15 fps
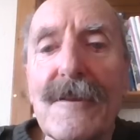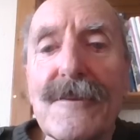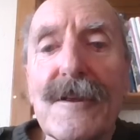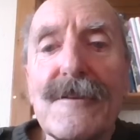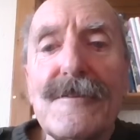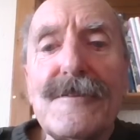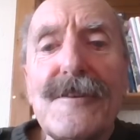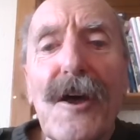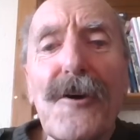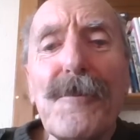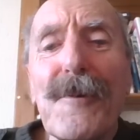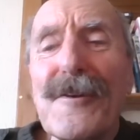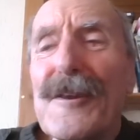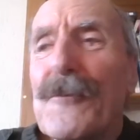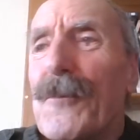That
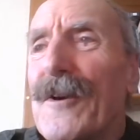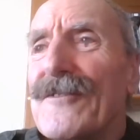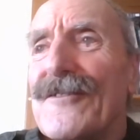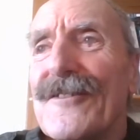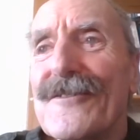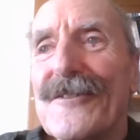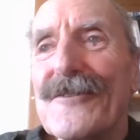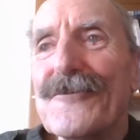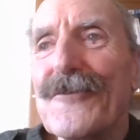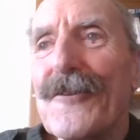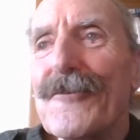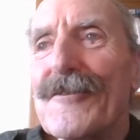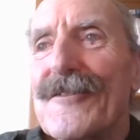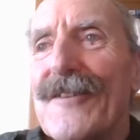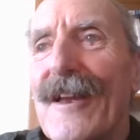nobody wishes to
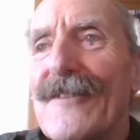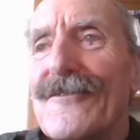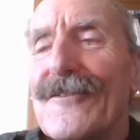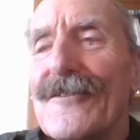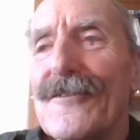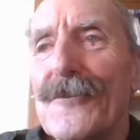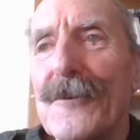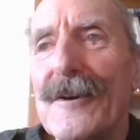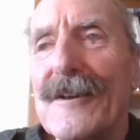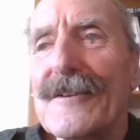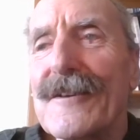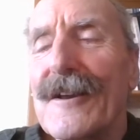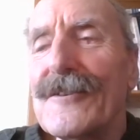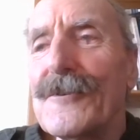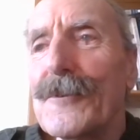draw attention to
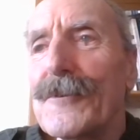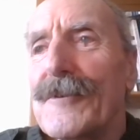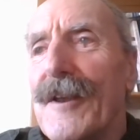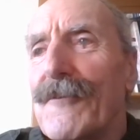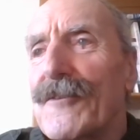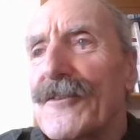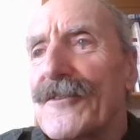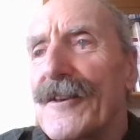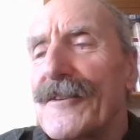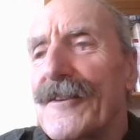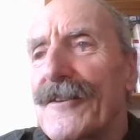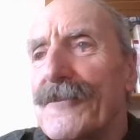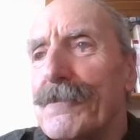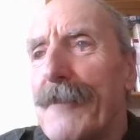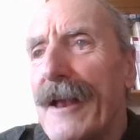it, and you will never see
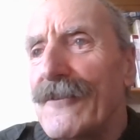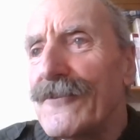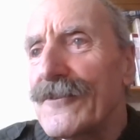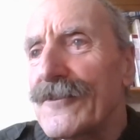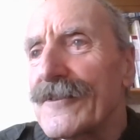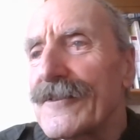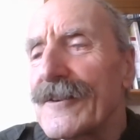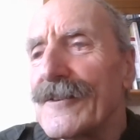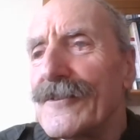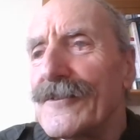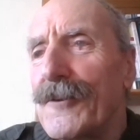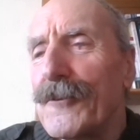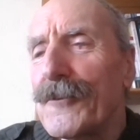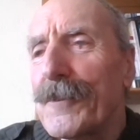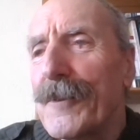this mentioned in
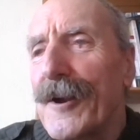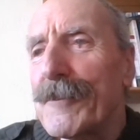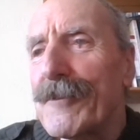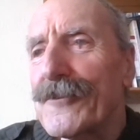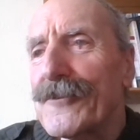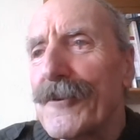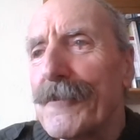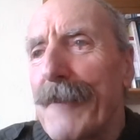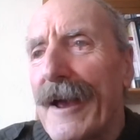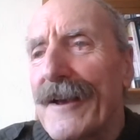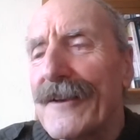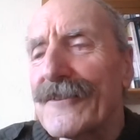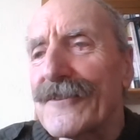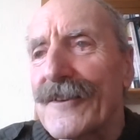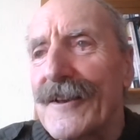newspapers or
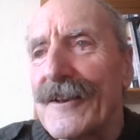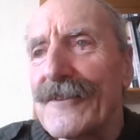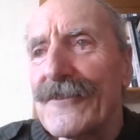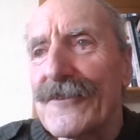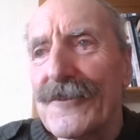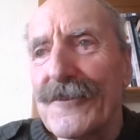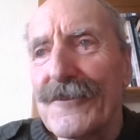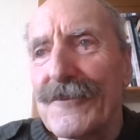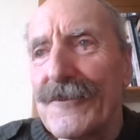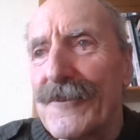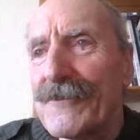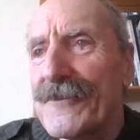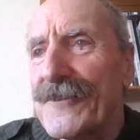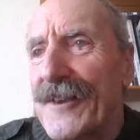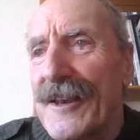magazines or
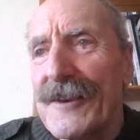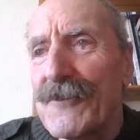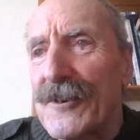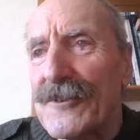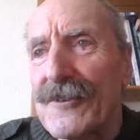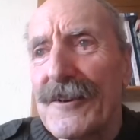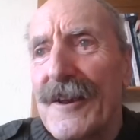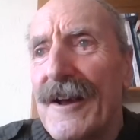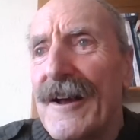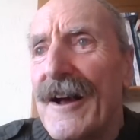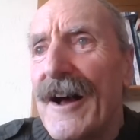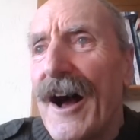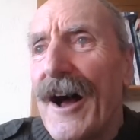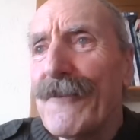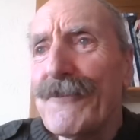on television,
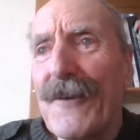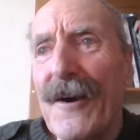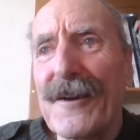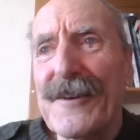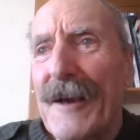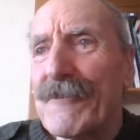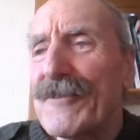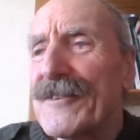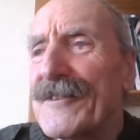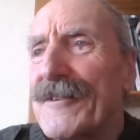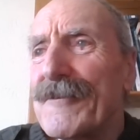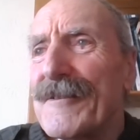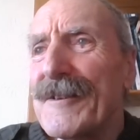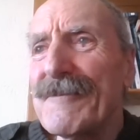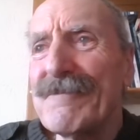I find
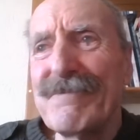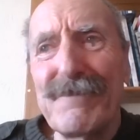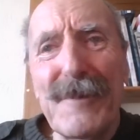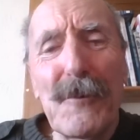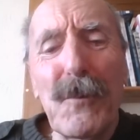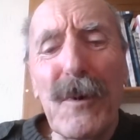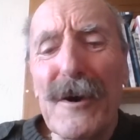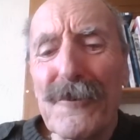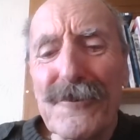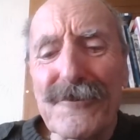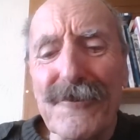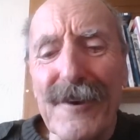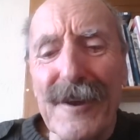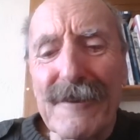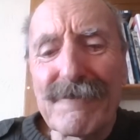absolutely
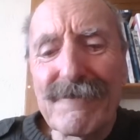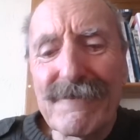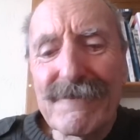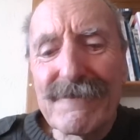bewildering.